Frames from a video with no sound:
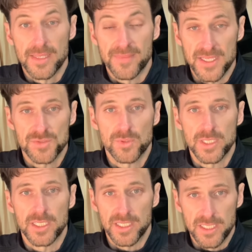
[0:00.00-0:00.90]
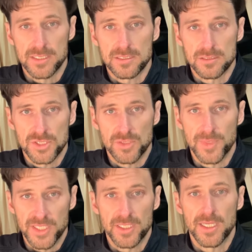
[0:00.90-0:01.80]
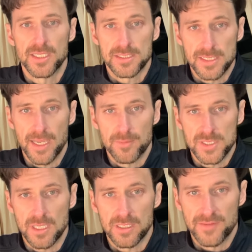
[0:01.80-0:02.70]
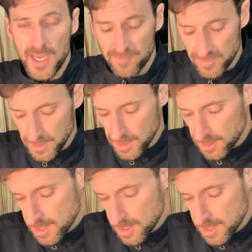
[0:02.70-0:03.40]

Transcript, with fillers: That's what it is. Jumia is the Amazon of Africa.